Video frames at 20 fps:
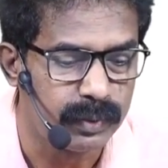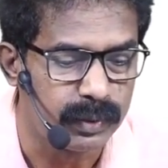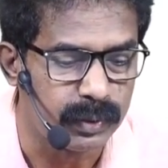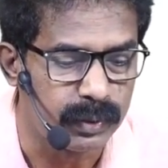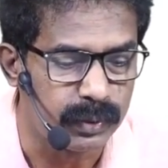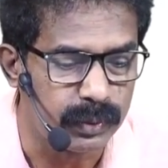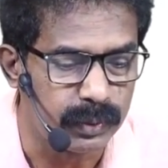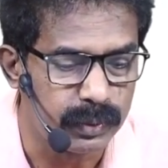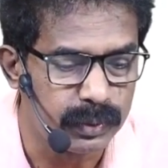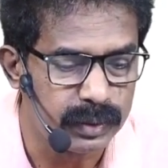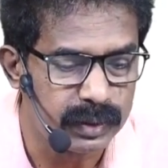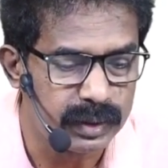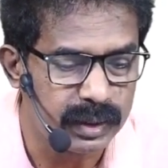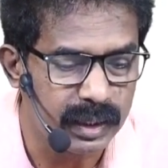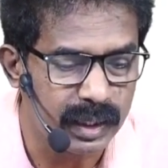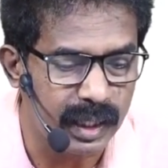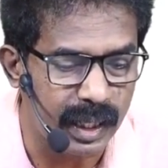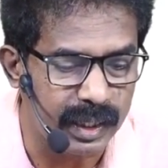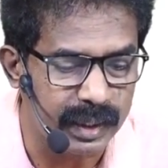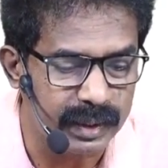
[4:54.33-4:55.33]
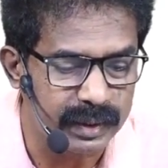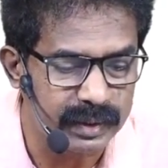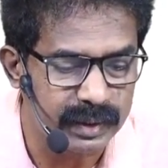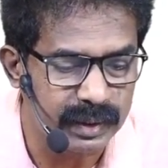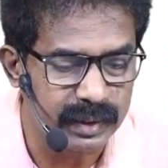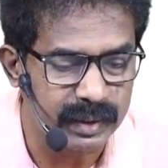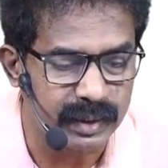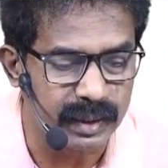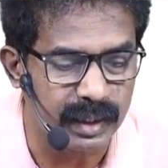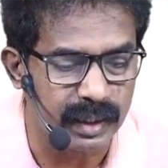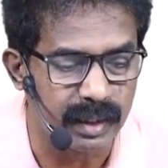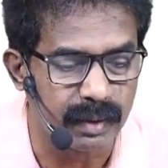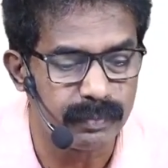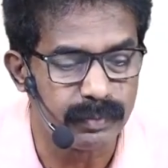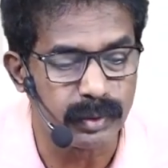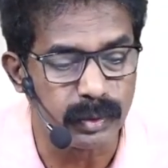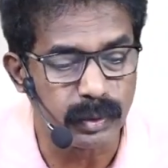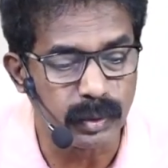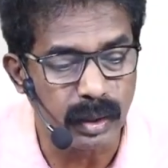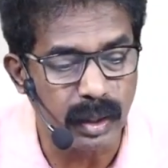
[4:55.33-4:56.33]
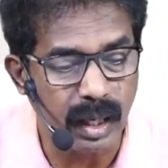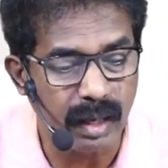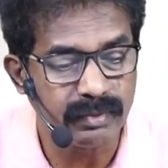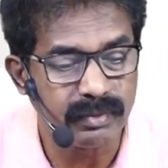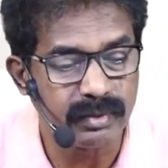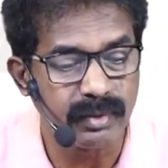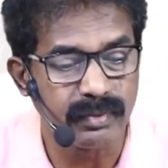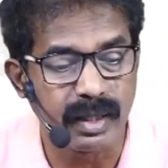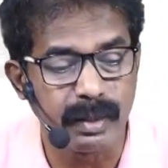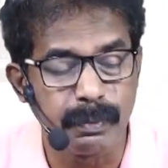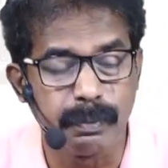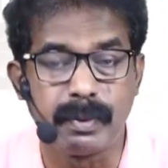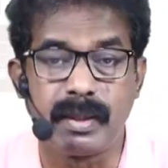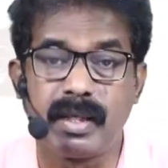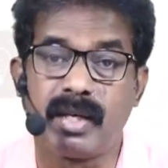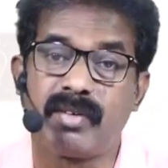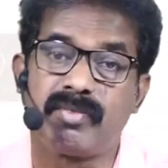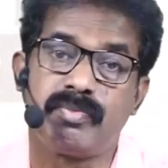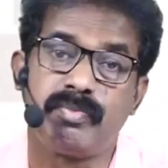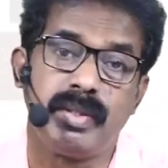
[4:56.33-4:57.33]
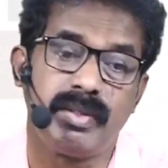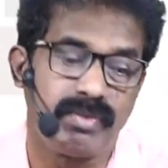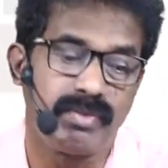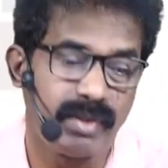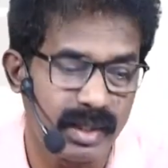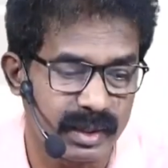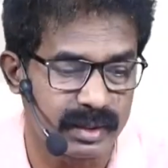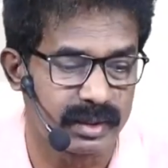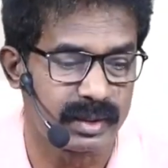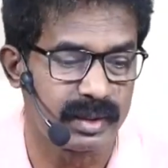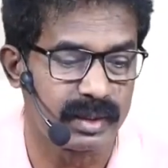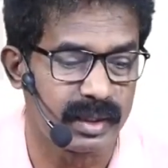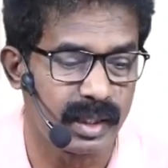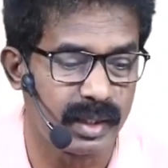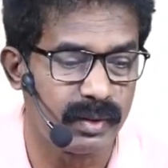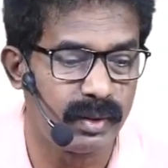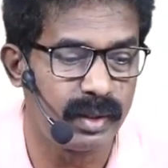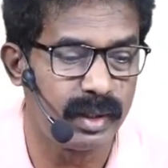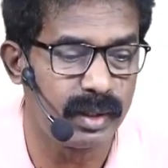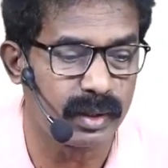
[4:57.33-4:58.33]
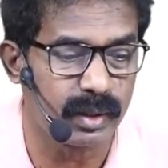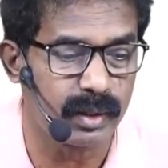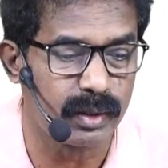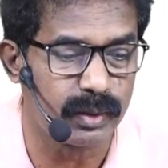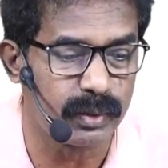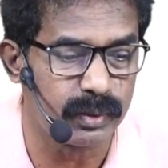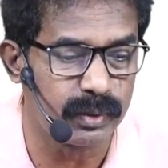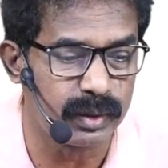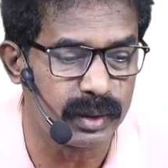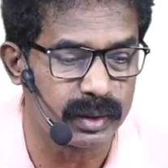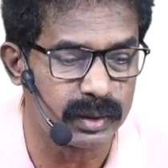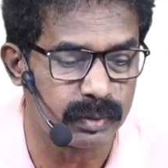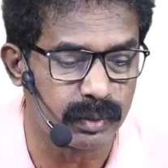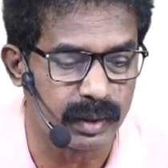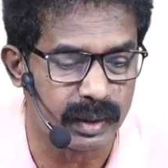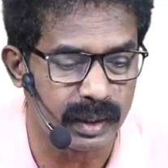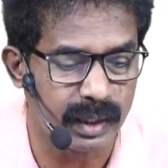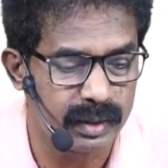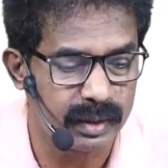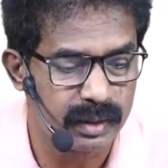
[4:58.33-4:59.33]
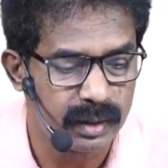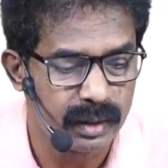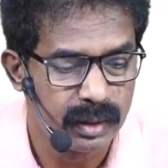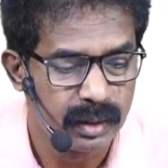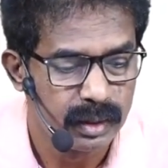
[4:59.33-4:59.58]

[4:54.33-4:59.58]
Using addition theorem, you have to find P of B first, then only you can do this one, right?